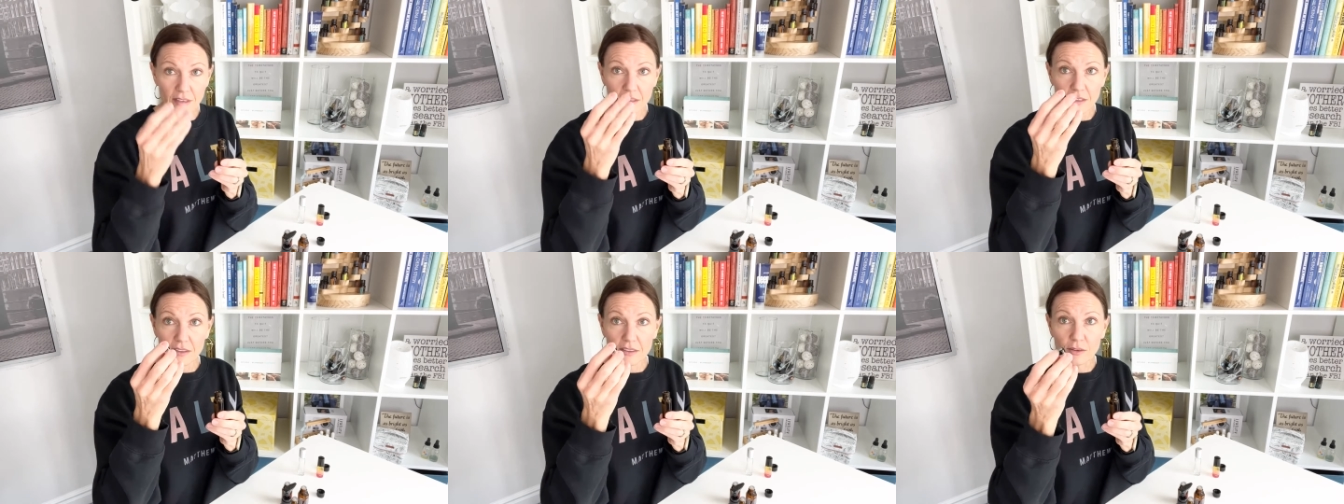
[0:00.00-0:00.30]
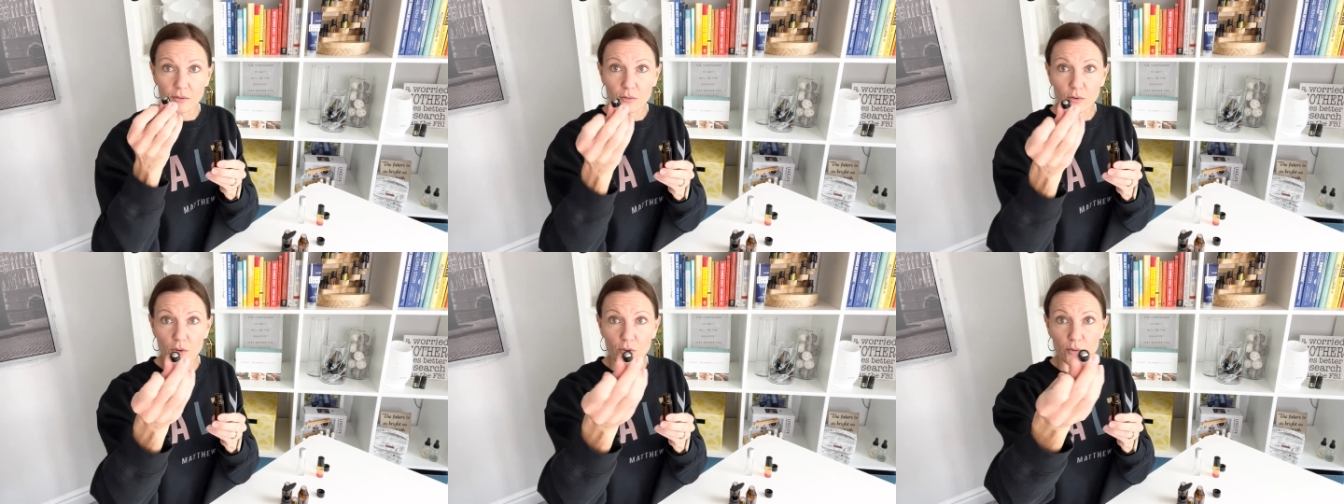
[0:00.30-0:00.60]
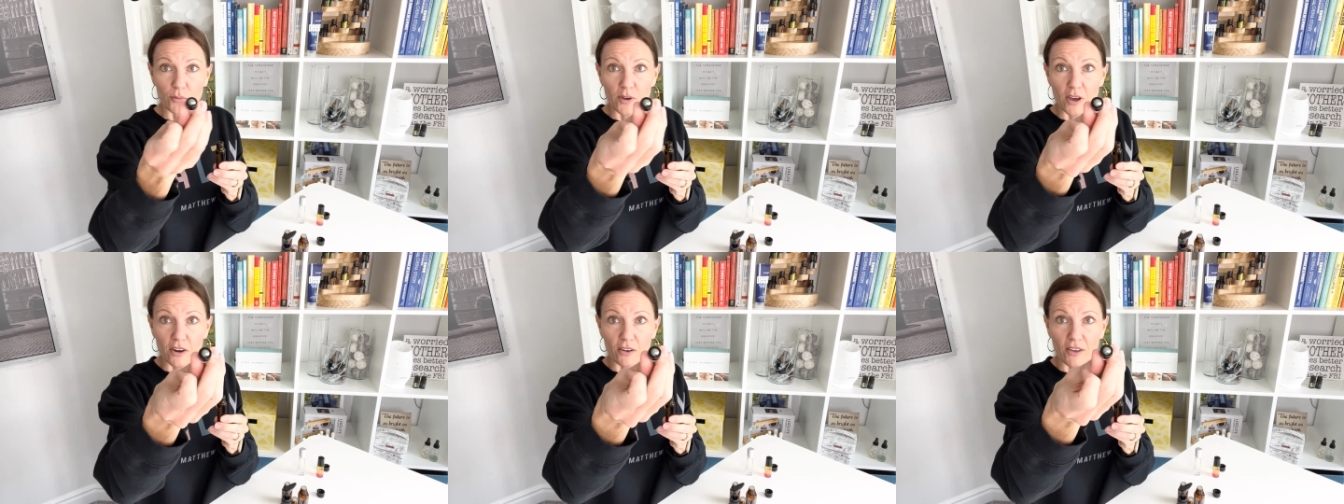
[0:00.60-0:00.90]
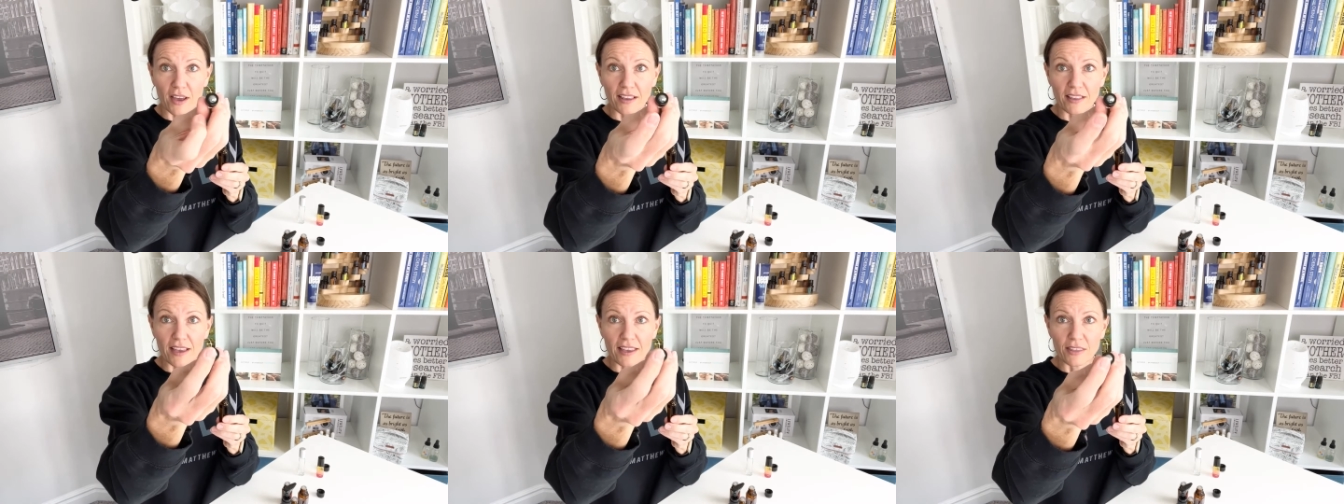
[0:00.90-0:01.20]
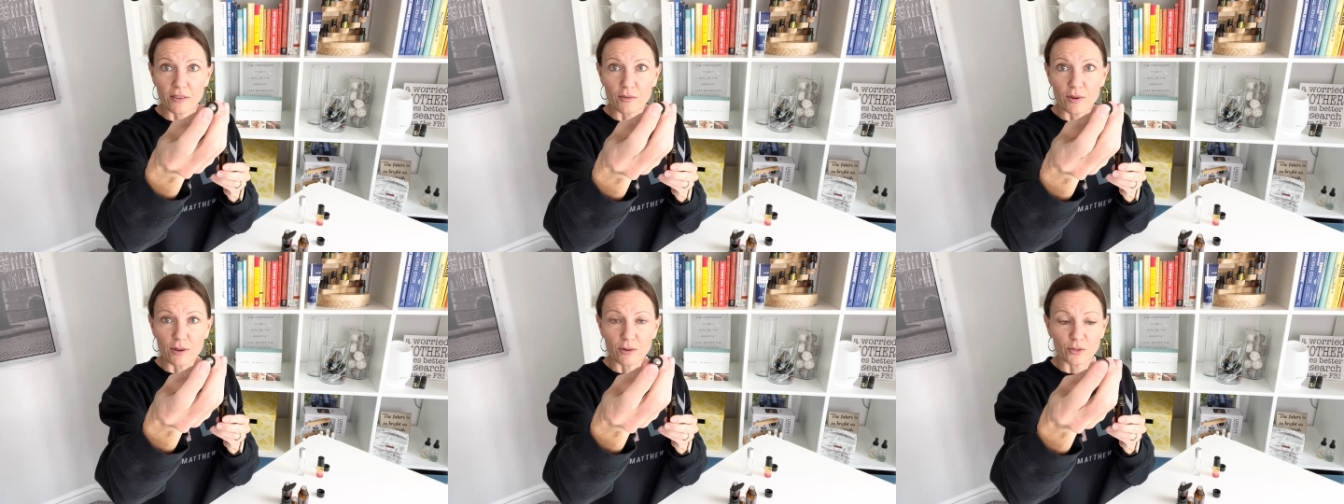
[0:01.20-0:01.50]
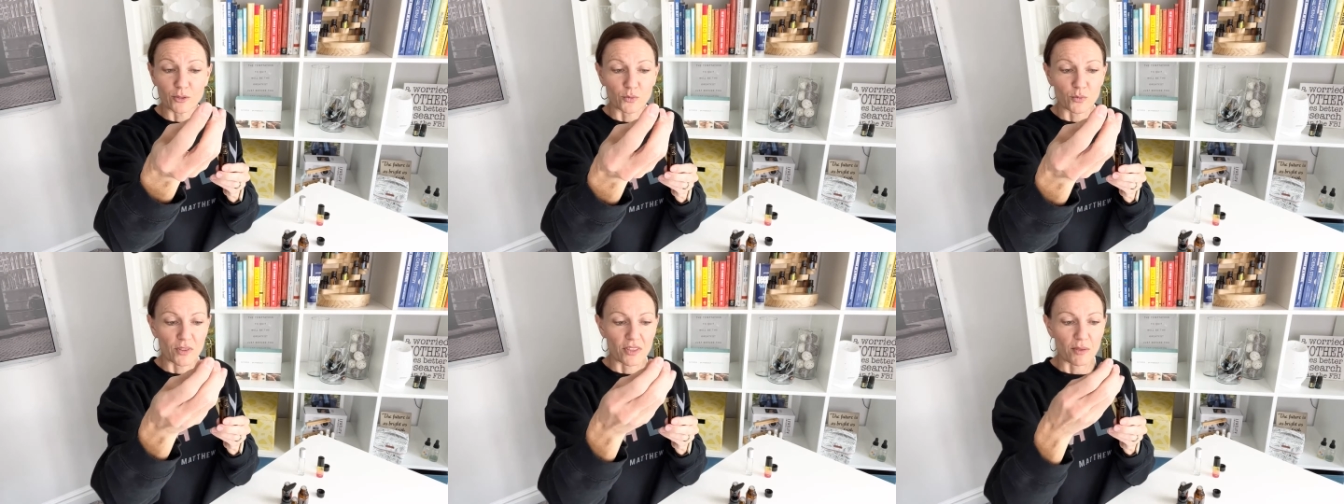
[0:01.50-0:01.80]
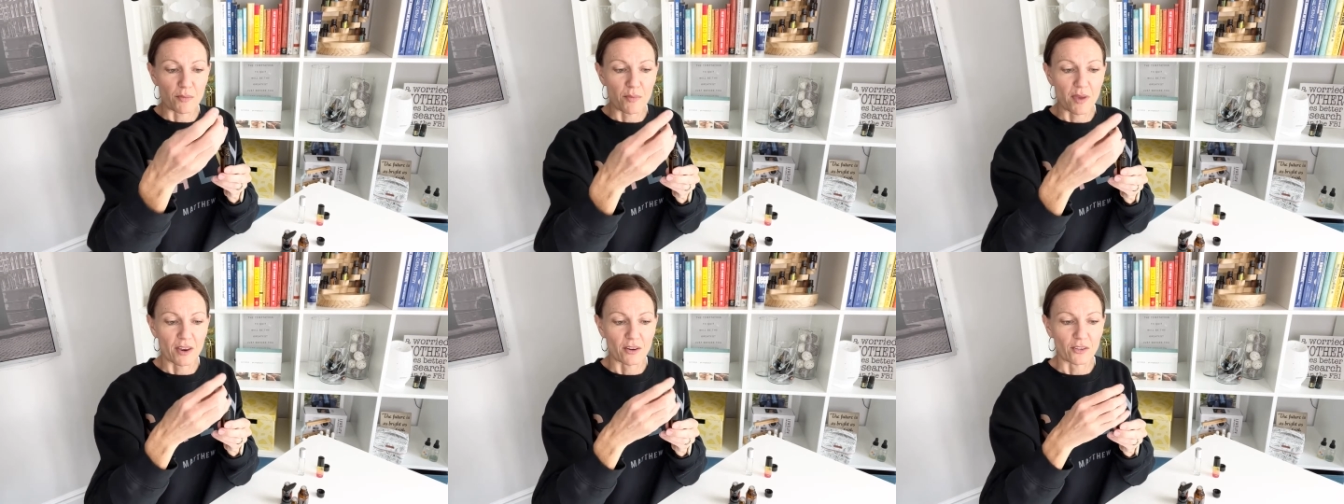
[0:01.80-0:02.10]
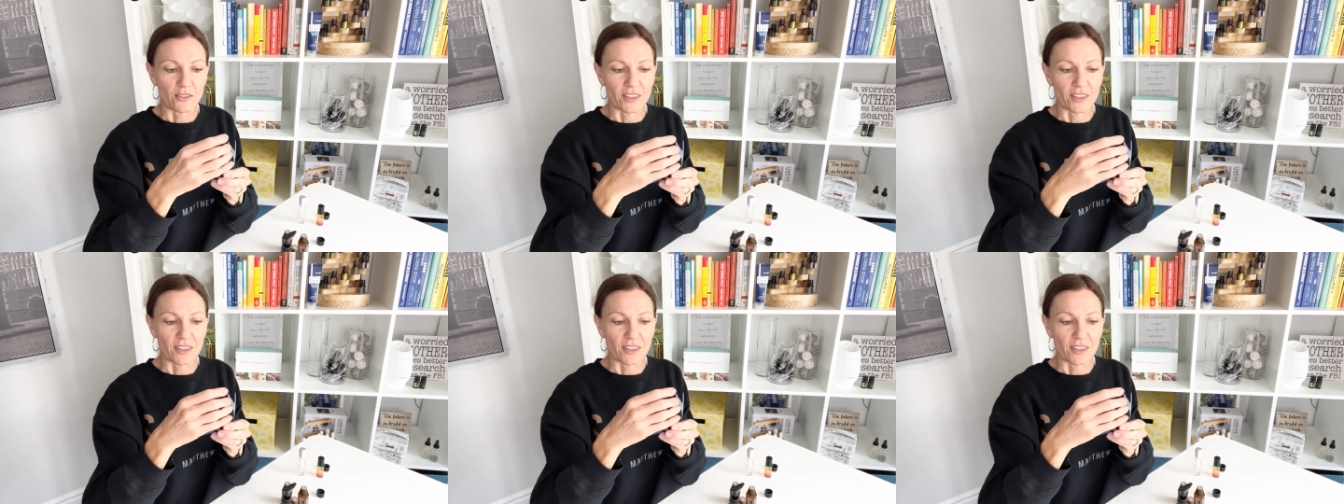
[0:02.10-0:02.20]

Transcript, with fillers: the roller bottle. I like the ones with the metal.